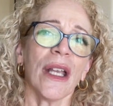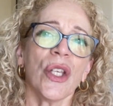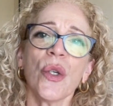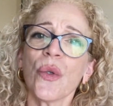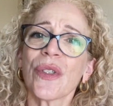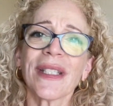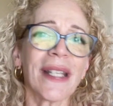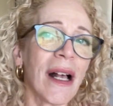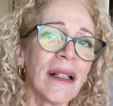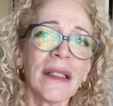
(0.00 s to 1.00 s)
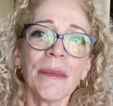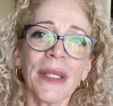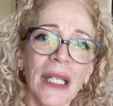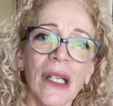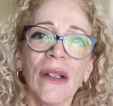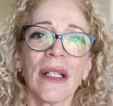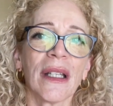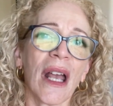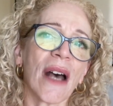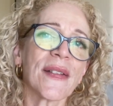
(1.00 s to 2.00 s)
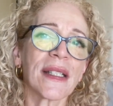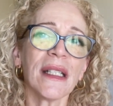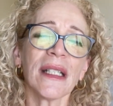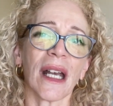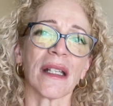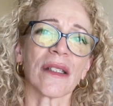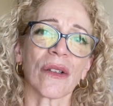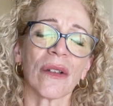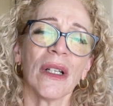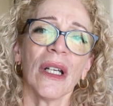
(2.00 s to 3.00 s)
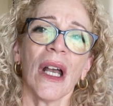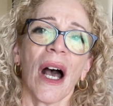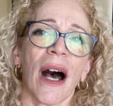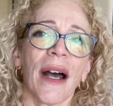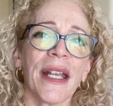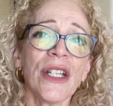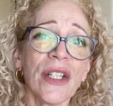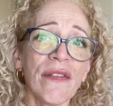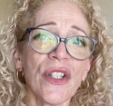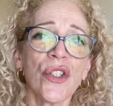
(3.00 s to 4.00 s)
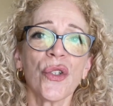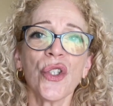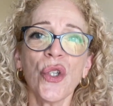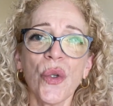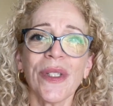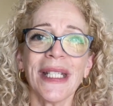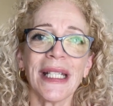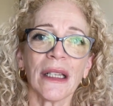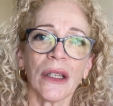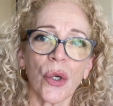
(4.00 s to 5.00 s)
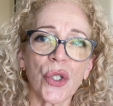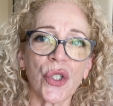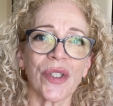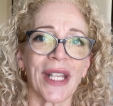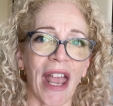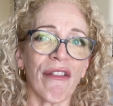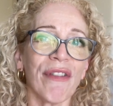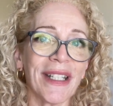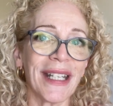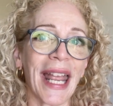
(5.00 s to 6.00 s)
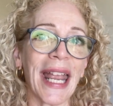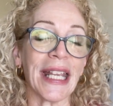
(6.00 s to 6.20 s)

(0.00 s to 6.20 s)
you seldom hear that they have skin cancer. Uh, individual using lotions every day,